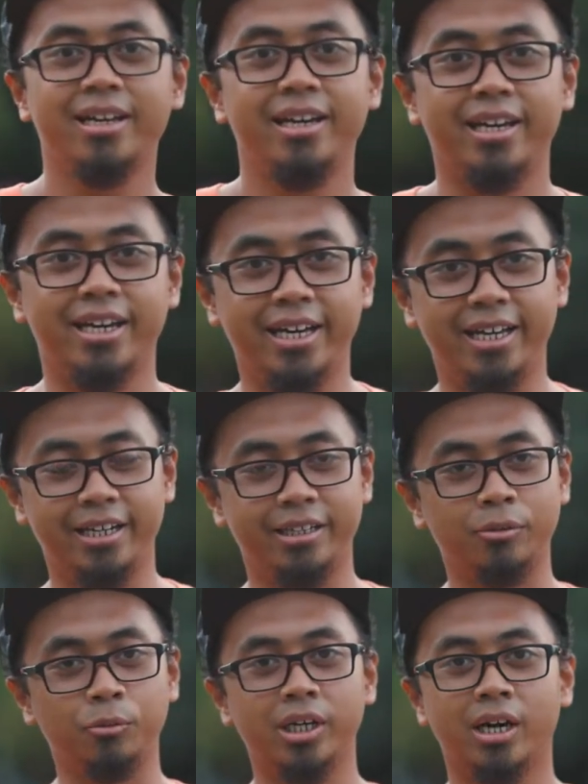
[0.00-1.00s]

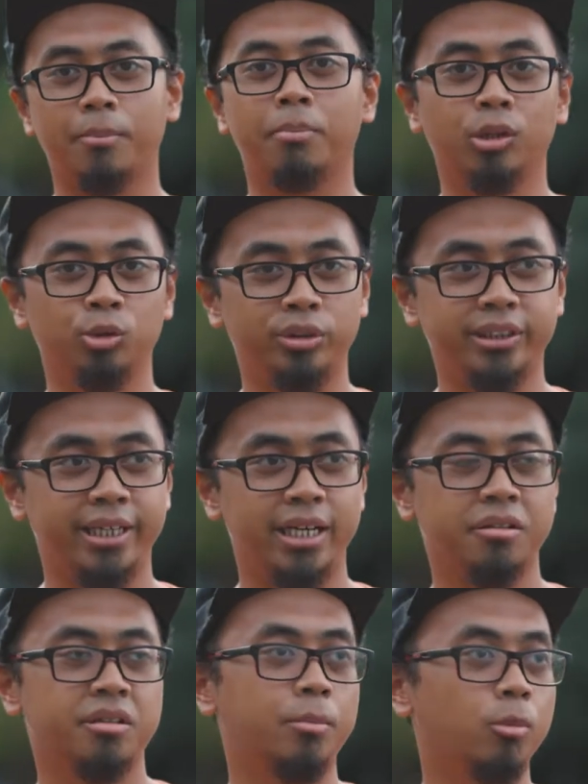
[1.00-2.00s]
and we are about to
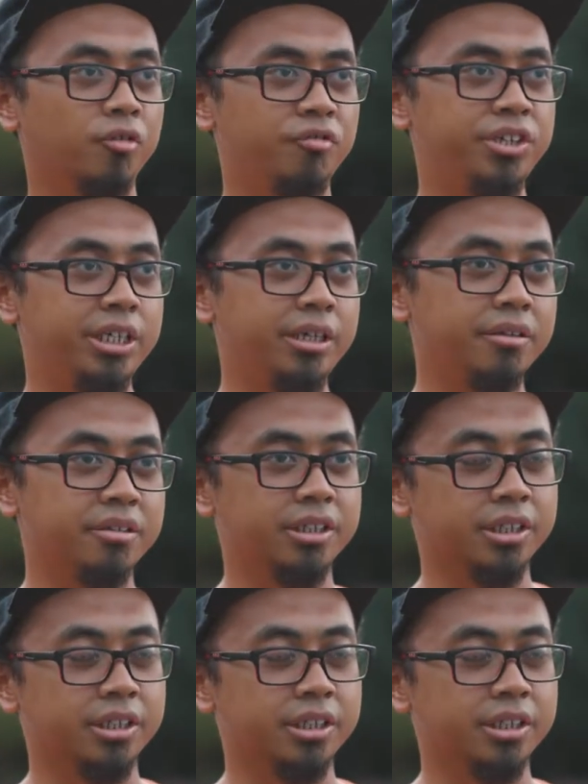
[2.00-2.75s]
test some of these